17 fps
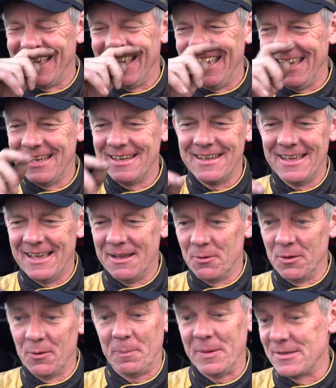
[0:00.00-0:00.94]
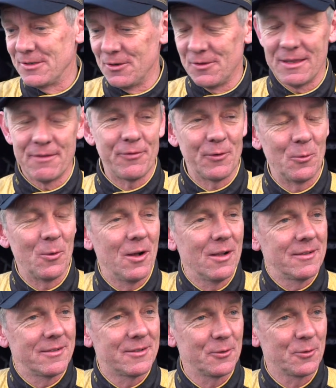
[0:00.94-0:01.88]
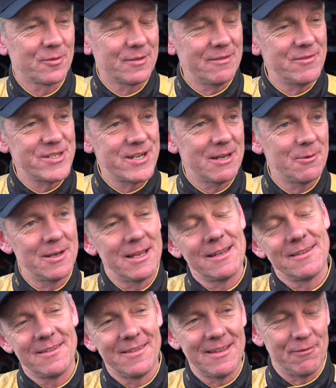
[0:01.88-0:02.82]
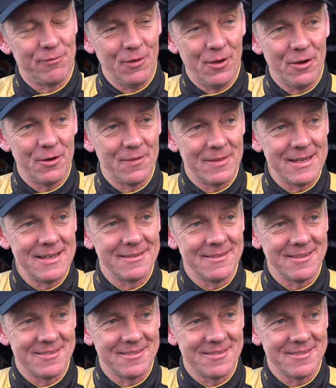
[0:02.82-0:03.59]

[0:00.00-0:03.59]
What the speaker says: And we were P2 there for a while until Stevie J went out and did that flyer at the end.